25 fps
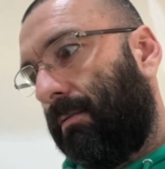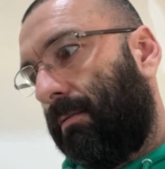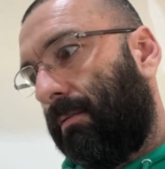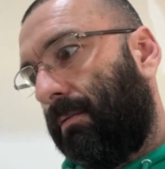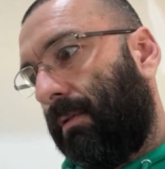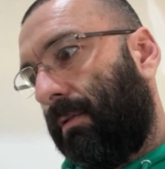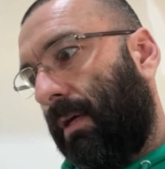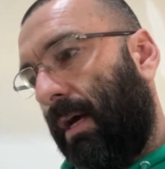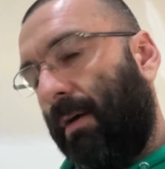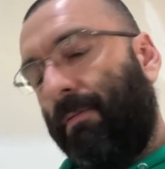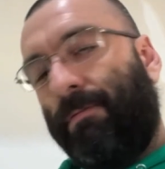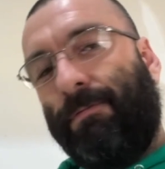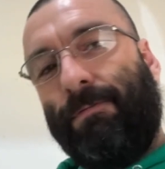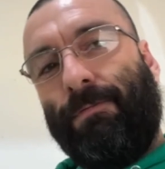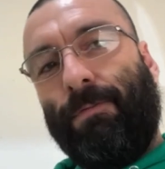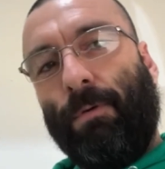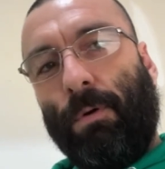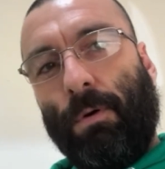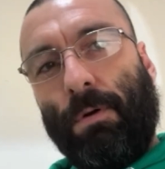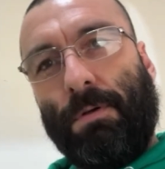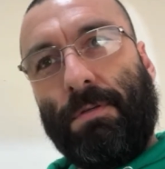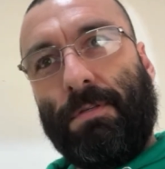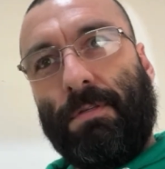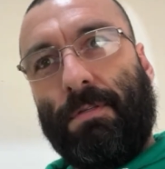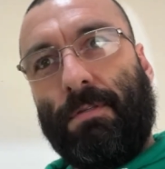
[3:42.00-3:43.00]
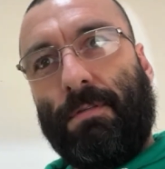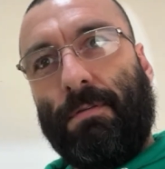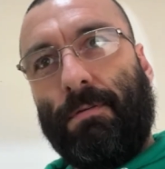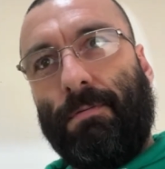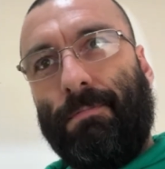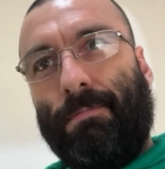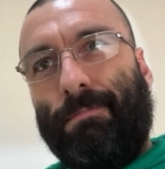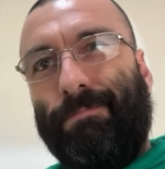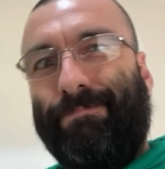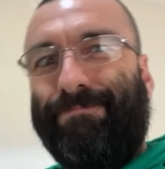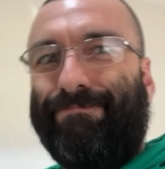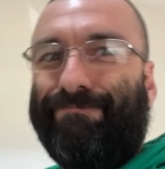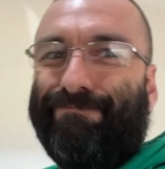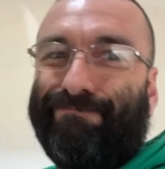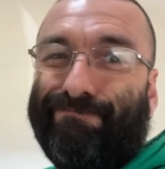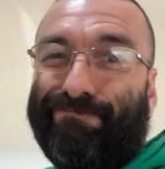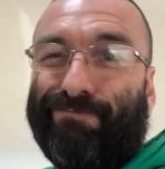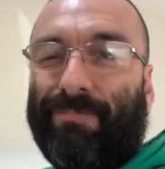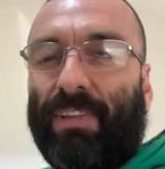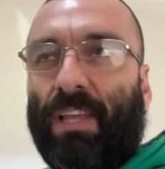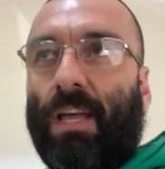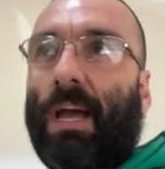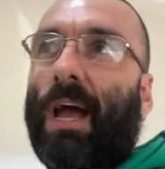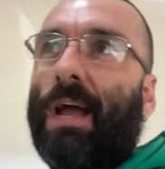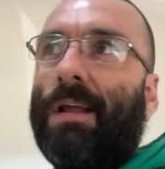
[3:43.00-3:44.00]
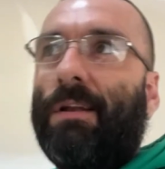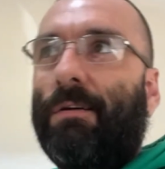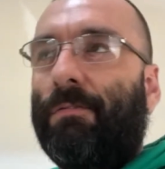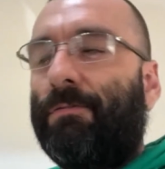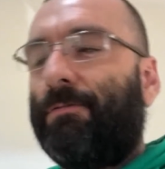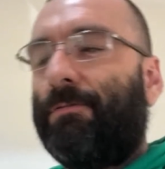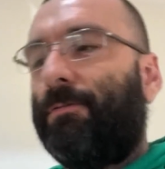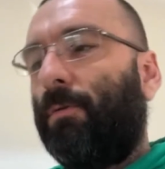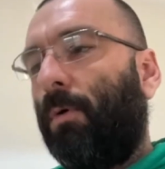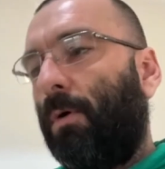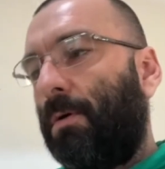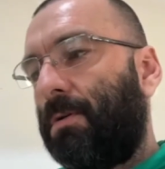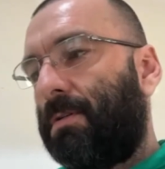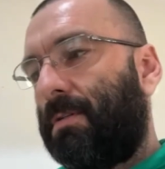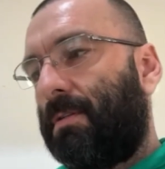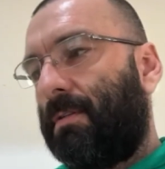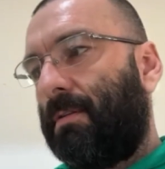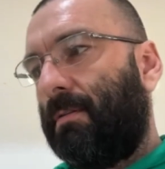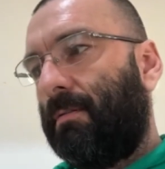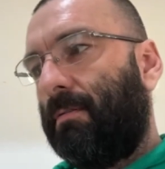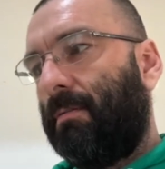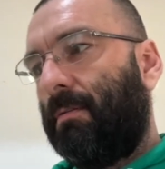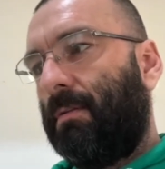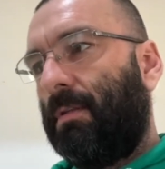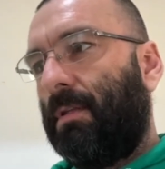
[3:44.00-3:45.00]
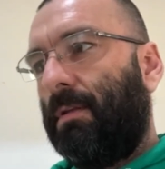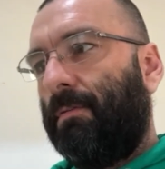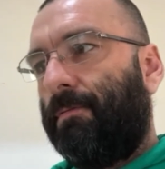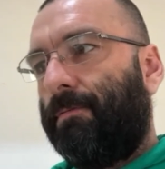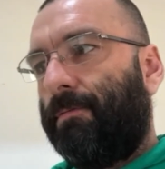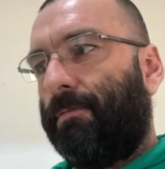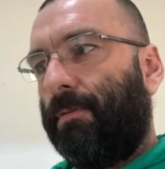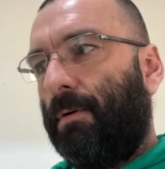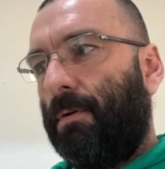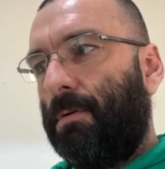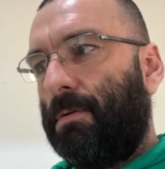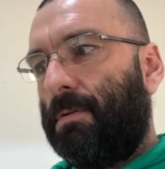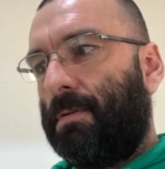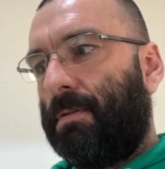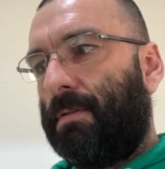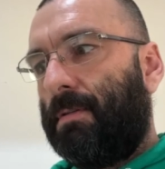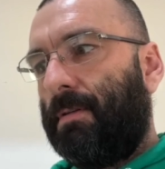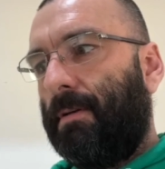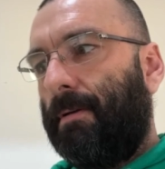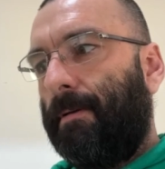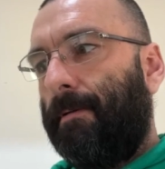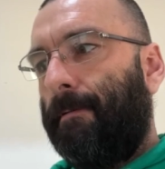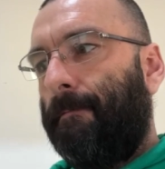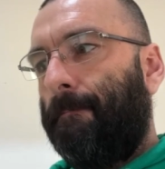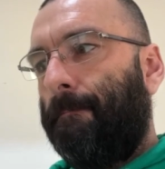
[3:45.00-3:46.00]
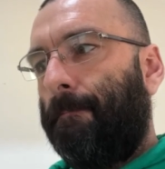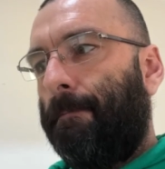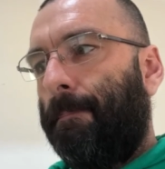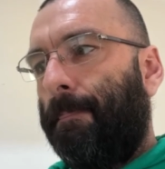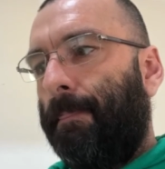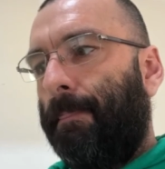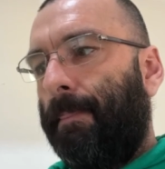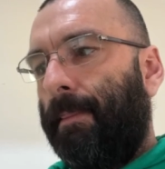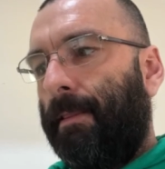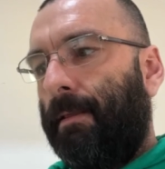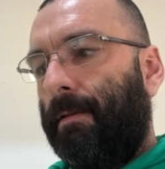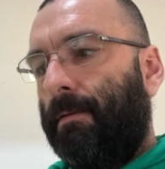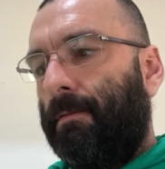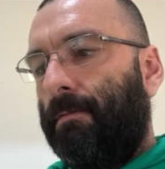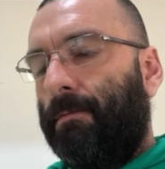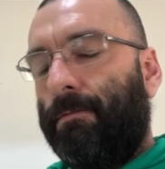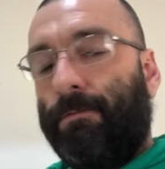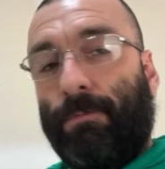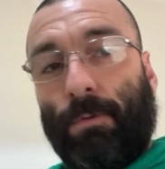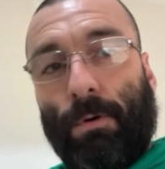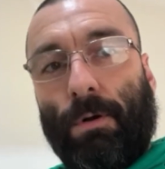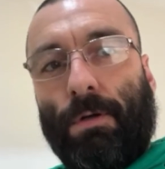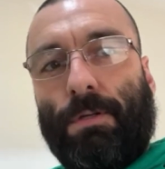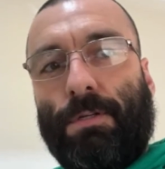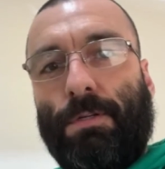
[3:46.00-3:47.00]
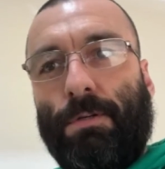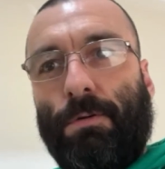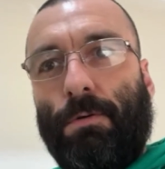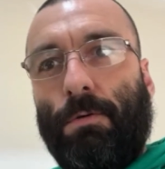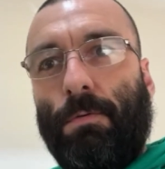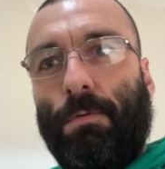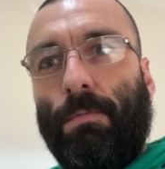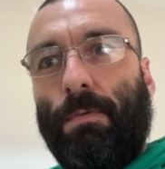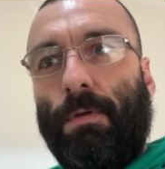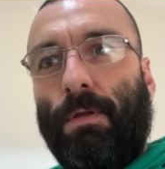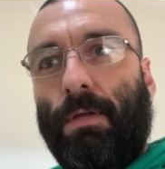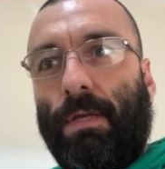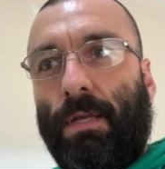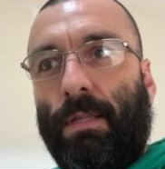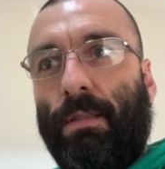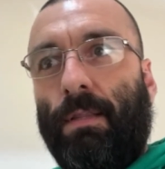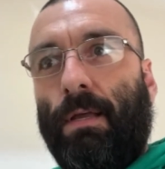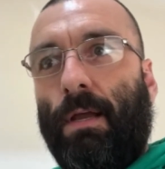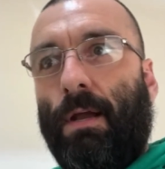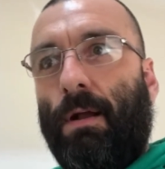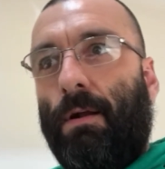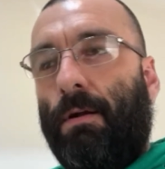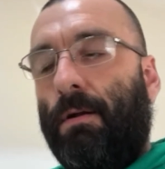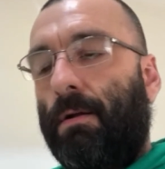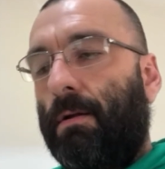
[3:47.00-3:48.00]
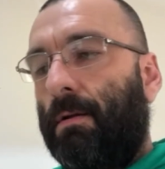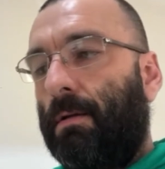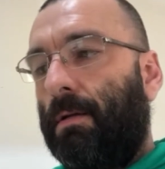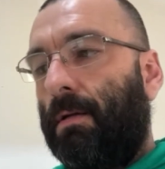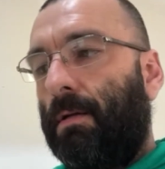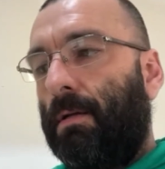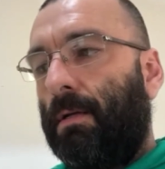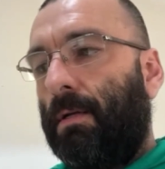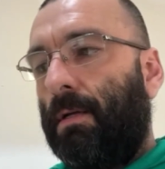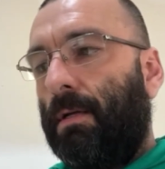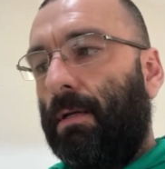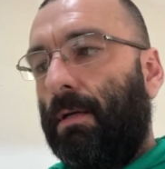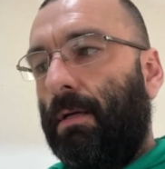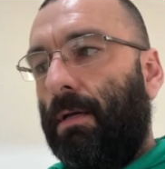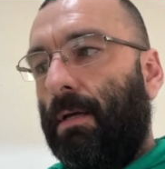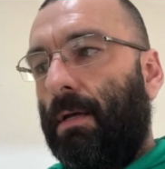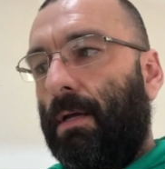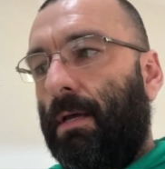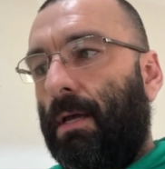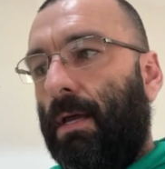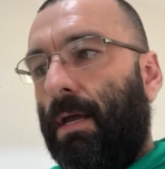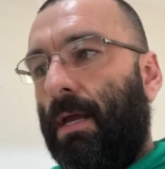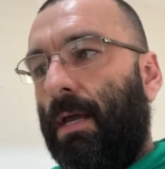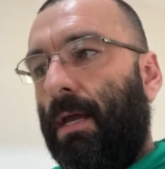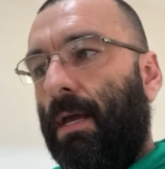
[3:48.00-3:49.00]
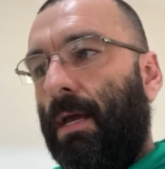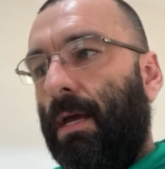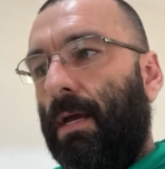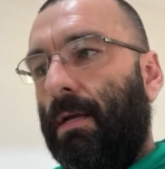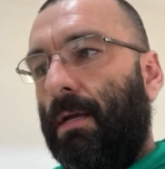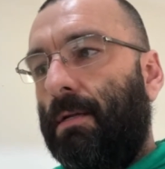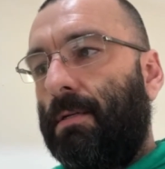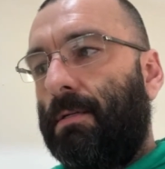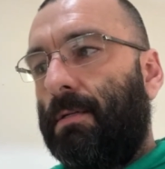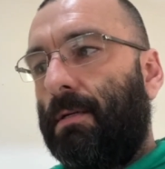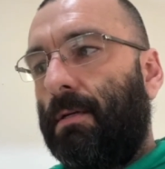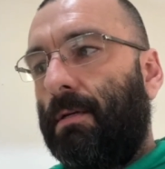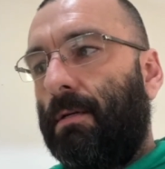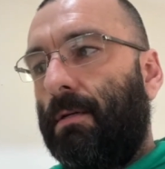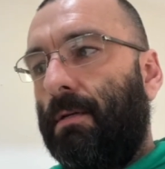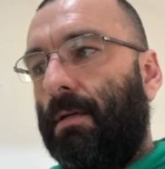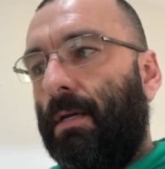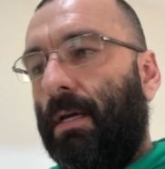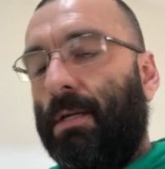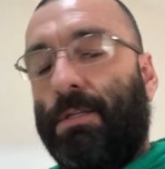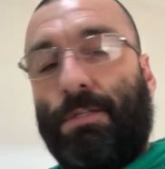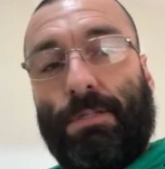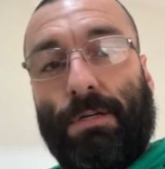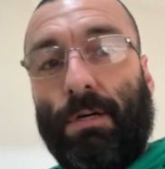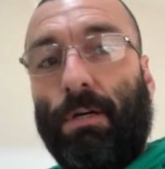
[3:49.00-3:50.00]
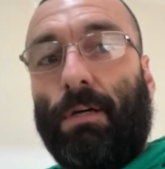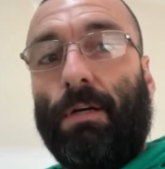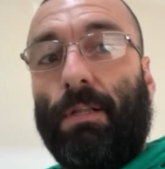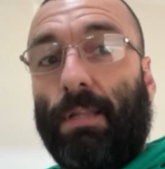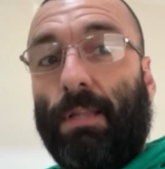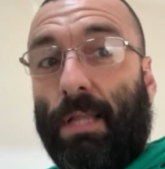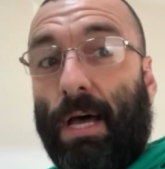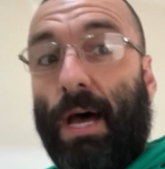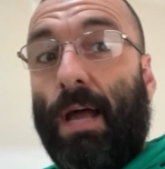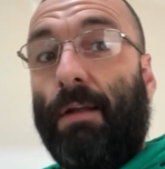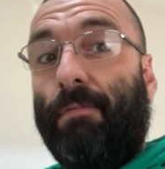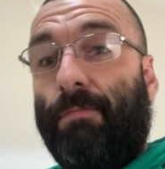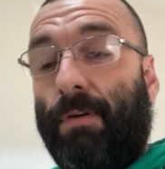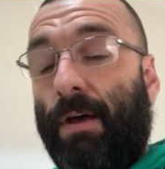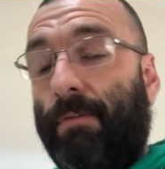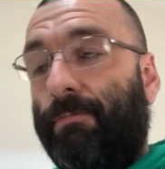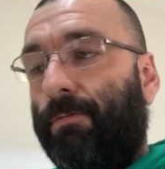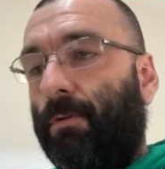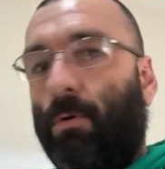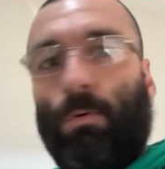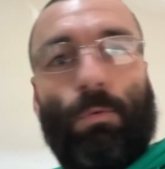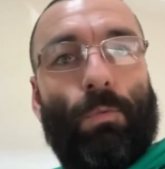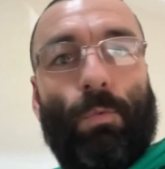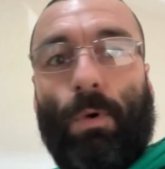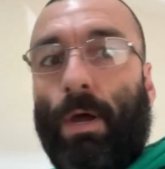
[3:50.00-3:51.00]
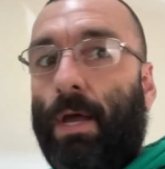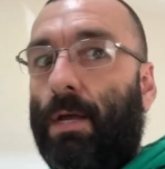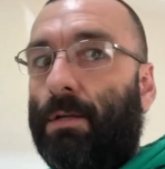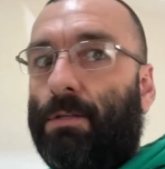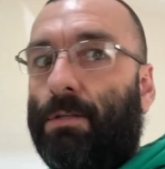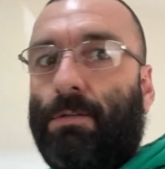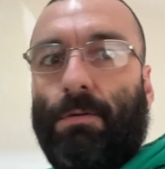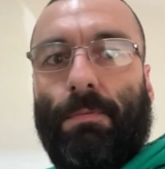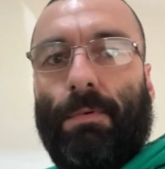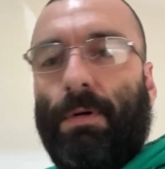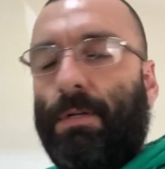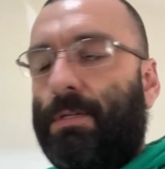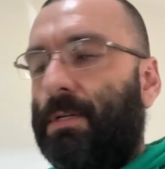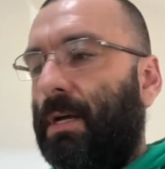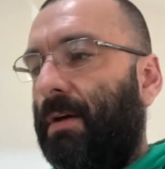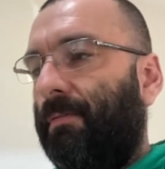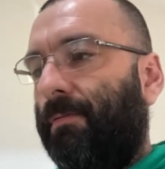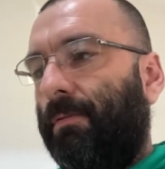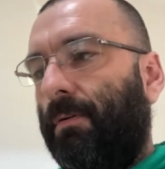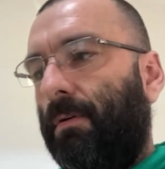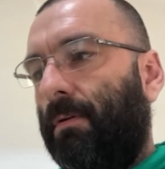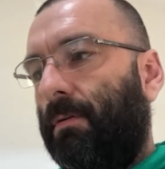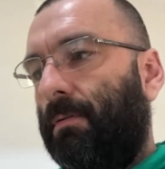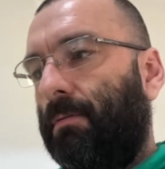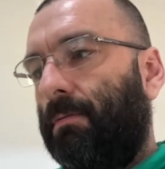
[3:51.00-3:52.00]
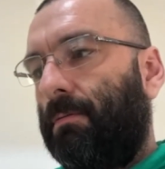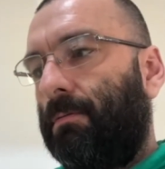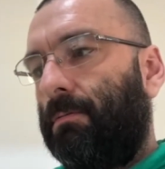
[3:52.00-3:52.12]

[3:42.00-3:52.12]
I kind of forced the first fork tube in there, and it took a lot of effort, way too much effort.